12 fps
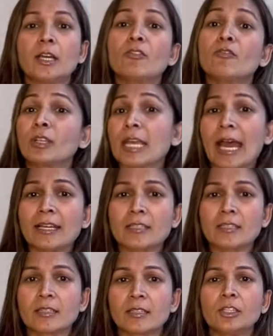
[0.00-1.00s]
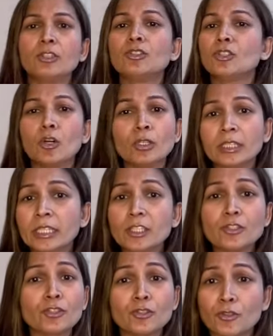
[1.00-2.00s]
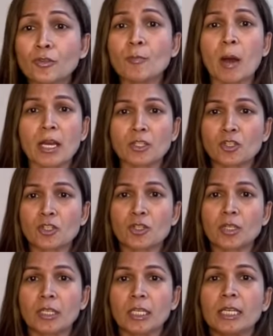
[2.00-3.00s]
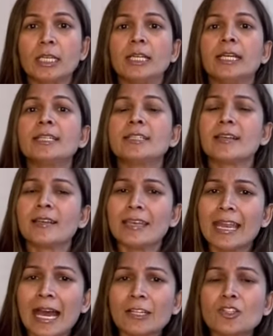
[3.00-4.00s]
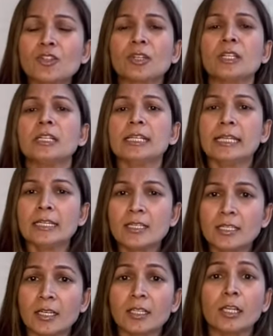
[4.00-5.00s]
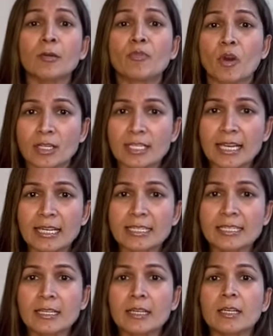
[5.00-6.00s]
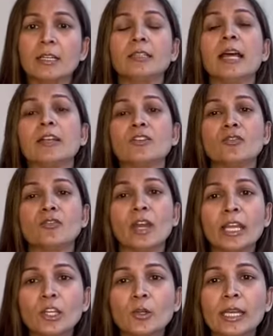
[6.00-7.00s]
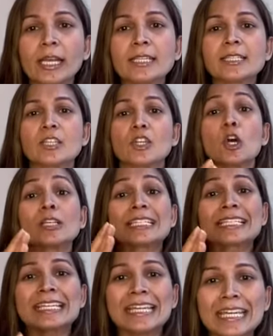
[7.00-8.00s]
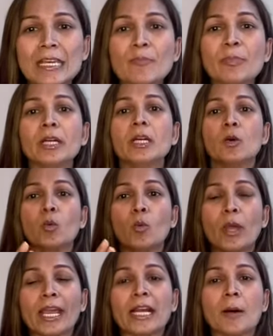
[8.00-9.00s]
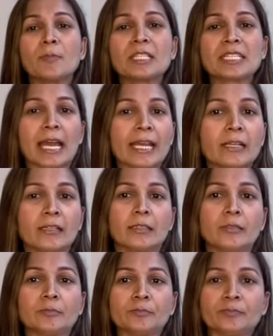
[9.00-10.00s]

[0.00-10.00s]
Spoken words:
For that, you don't need to do much. It's a natural internal process that regulates your sleep-wake-up cycle.